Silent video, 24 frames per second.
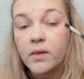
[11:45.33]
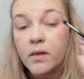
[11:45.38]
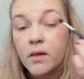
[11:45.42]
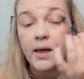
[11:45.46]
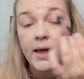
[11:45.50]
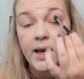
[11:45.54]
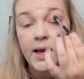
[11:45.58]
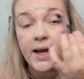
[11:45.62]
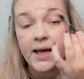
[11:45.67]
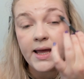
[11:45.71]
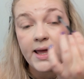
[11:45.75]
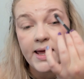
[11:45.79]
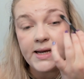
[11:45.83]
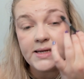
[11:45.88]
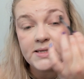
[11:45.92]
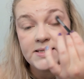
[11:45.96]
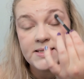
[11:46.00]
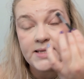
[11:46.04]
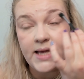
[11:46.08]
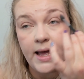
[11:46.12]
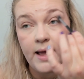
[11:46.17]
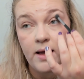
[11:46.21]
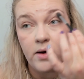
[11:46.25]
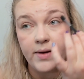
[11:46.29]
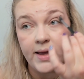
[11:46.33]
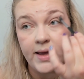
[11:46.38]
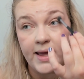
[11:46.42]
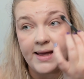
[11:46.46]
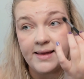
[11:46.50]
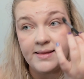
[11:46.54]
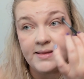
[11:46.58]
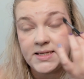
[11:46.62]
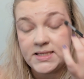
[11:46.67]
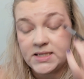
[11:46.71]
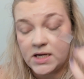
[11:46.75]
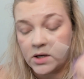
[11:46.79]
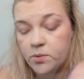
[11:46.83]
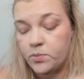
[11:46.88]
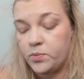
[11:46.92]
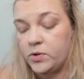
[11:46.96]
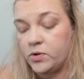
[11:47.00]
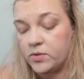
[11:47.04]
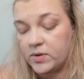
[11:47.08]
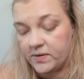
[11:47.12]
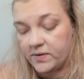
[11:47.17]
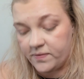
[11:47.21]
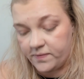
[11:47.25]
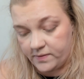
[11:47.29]
And I gotta say, okay, these are
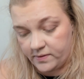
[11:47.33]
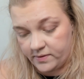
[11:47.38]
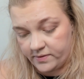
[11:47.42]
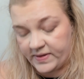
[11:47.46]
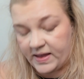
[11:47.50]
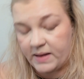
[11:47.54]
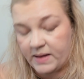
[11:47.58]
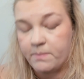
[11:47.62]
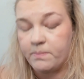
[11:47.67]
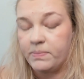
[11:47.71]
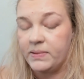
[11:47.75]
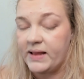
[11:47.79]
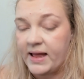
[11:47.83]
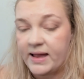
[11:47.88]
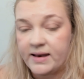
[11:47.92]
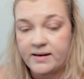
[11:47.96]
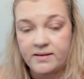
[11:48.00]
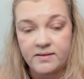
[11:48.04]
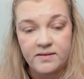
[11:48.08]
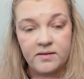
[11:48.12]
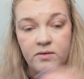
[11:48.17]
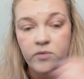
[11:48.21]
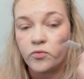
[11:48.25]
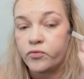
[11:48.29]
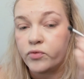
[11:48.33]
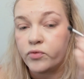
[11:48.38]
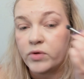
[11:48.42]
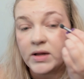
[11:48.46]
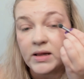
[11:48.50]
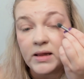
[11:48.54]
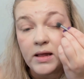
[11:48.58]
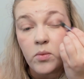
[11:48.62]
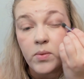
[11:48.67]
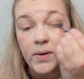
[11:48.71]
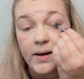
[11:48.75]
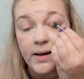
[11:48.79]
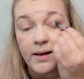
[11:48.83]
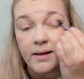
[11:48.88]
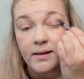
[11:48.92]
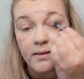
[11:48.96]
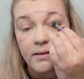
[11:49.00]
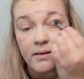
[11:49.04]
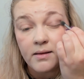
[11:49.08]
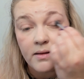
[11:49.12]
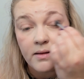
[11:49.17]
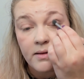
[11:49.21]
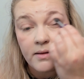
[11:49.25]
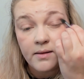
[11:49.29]
beautiful. They blend really
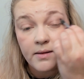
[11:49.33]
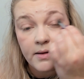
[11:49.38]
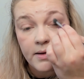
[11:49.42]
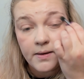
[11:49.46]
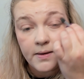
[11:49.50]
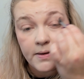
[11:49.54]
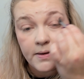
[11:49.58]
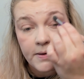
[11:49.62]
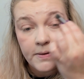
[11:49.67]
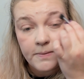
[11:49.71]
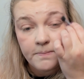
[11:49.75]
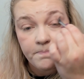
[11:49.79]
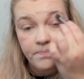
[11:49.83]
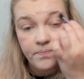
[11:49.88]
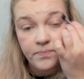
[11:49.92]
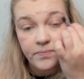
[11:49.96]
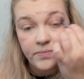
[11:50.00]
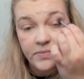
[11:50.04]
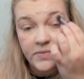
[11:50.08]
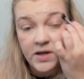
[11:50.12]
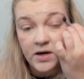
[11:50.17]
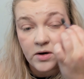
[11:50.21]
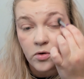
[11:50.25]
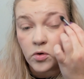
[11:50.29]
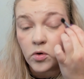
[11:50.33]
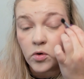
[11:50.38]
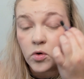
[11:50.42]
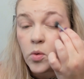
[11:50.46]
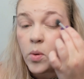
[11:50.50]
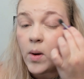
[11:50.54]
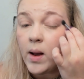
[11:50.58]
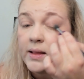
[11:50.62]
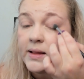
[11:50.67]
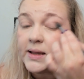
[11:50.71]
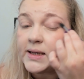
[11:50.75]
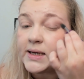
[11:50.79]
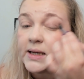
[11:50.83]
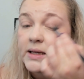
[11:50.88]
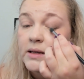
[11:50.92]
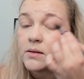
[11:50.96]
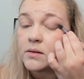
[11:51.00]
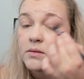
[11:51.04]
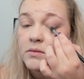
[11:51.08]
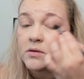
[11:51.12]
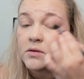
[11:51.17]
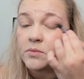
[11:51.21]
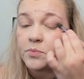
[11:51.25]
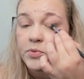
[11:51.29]
well. They're good quality.
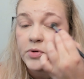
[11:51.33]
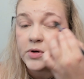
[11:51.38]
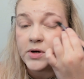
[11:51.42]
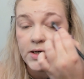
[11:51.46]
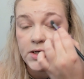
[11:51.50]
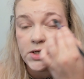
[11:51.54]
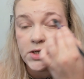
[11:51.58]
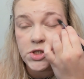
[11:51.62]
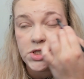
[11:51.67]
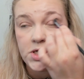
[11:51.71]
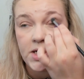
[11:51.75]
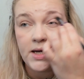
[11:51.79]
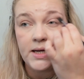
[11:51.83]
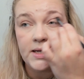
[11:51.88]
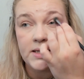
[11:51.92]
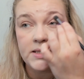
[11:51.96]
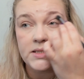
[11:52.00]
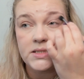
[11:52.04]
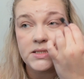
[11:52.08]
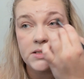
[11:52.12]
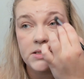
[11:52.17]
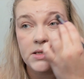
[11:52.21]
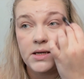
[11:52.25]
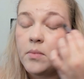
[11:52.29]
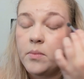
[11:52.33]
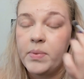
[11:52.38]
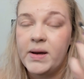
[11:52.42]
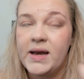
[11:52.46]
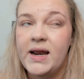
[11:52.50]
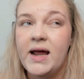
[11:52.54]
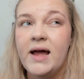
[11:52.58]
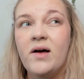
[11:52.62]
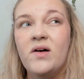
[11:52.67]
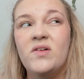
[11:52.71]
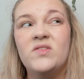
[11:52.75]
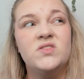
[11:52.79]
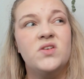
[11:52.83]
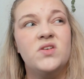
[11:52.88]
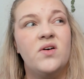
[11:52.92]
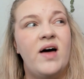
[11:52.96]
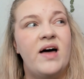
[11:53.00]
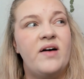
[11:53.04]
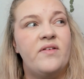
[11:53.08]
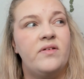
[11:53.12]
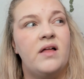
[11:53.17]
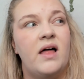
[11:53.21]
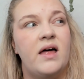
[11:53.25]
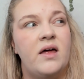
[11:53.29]
They're pretty shades. But I also
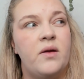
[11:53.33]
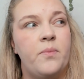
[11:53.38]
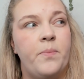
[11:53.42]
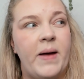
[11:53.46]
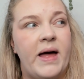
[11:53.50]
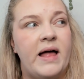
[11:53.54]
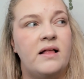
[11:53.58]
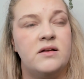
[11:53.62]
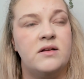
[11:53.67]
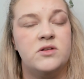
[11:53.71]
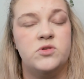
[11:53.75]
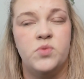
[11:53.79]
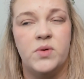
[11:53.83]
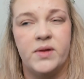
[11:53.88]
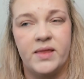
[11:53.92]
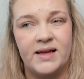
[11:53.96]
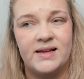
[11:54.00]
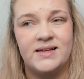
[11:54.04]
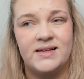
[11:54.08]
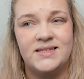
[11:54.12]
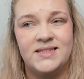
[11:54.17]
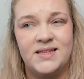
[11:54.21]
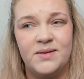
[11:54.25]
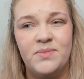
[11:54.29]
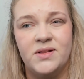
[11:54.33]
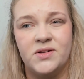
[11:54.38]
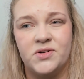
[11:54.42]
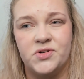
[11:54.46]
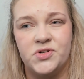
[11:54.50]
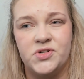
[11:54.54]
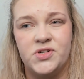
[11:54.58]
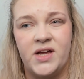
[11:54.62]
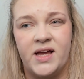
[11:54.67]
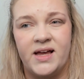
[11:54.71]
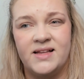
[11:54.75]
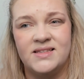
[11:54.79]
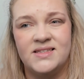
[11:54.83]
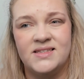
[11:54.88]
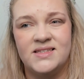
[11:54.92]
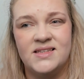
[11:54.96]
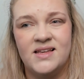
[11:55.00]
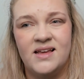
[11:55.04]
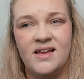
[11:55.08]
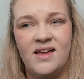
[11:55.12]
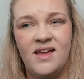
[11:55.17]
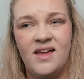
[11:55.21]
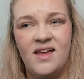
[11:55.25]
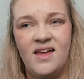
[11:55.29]
have a lot of palettes with similar shades
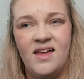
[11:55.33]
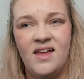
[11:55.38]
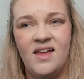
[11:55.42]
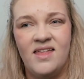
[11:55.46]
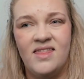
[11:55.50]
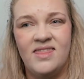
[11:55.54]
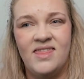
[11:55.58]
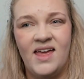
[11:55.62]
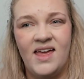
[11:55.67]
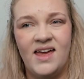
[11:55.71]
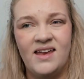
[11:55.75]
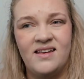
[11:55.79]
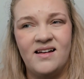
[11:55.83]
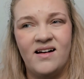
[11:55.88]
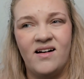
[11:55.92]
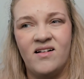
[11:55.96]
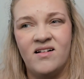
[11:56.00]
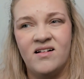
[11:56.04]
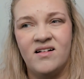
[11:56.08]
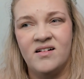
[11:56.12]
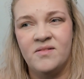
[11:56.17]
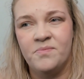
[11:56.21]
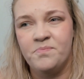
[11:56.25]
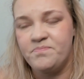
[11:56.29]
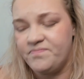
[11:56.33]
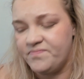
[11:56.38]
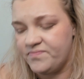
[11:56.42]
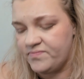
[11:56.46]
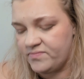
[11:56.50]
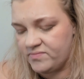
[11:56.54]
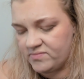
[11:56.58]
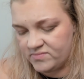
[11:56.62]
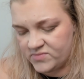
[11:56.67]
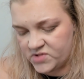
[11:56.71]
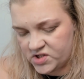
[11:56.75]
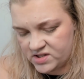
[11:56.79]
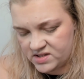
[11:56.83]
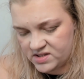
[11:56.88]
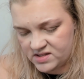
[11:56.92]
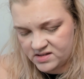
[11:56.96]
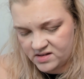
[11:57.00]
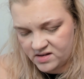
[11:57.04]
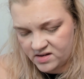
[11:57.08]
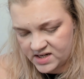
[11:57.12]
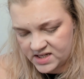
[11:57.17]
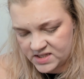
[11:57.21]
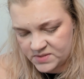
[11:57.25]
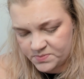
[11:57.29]
that are just
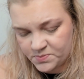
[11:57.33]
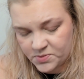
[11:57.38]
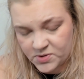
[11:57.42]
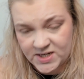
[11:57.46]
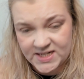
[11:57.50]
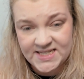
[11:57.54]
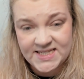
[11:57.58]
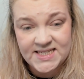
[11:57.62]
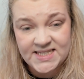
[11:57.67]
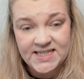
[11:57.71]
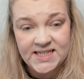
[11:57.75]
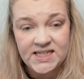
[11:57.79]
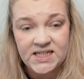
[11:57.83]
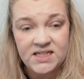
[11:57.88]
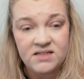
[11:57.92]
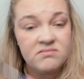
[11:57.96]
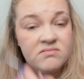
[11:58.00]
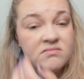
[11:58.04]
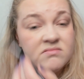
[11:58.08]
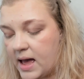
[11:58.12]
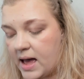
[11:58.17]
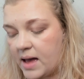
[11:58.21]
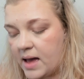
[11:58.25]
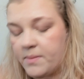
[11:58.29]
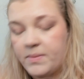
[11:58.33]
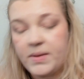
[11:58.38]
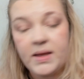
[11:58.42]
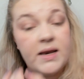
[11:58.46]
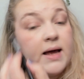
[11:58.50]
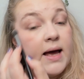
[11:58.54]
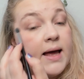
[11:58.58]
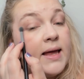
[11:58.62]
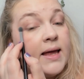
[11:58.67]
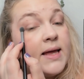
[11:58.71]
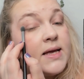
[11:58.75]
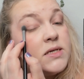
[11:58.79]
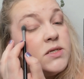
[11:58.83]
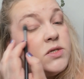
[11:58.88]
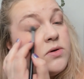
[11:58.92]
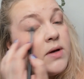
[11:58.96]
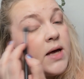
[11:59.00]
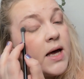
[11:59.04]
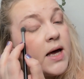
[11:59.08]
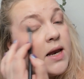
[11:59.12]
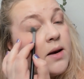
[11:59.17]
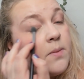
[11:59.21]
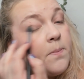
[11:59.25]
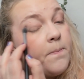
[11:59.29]
not as pricey. I mean, I guess you
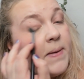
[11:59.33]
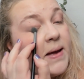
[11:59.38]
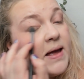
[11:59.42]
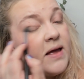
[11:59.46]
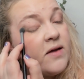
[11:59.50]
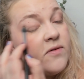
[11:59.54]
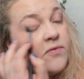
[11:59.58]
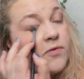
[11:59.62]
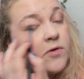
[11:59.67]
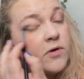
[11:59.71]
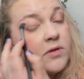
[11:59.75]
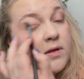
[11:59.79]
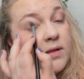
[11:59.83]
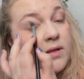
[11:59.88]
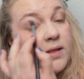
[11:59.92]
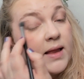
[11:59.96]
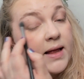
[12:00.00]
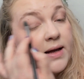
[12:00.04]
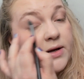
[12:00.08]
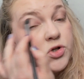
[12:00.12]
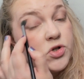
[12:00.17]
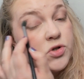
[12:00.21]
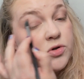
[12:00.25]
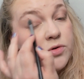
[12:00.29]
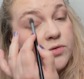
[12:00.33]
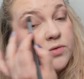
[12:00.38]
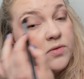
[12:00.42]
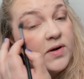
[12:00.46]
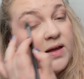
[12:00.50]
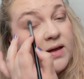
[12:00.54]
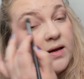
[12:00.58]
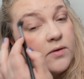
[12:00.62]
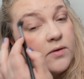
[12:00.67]
kind of pay for the luxury